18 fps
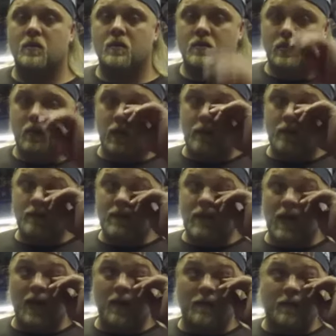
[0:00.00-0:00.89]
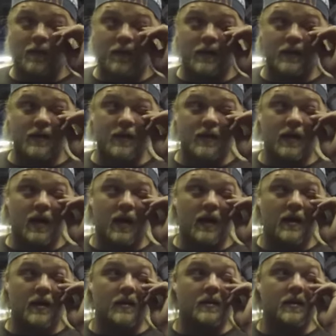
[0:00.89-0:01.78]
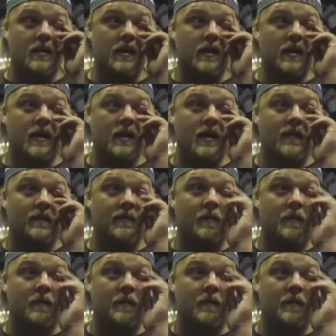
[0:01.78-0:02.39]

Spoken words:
so he was happy because he didn't have